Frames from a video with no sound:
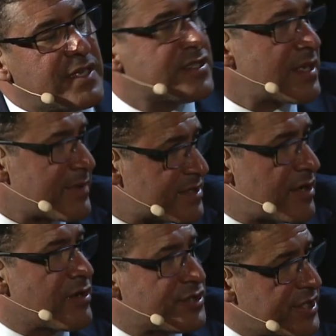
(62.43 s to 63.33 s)
to some extent
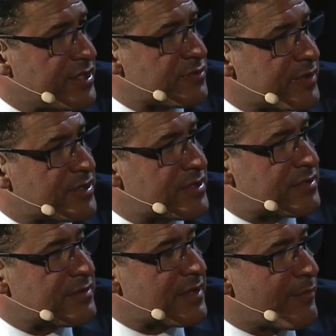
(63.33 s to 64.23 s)
our genes, which
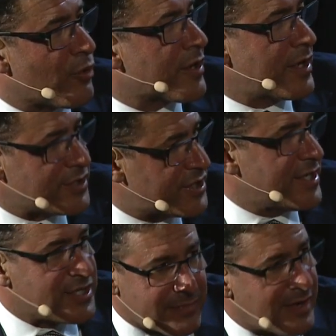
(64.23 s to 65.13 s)
I'm working on
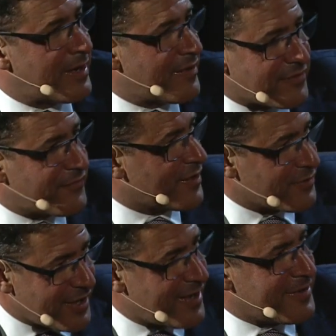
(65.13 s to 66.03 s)
changing mine, but I haven't figured
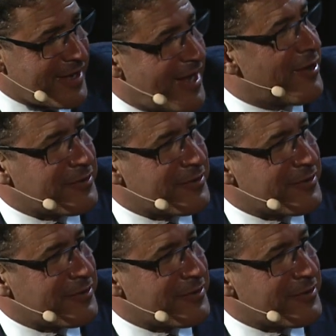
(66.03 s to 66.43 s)
that out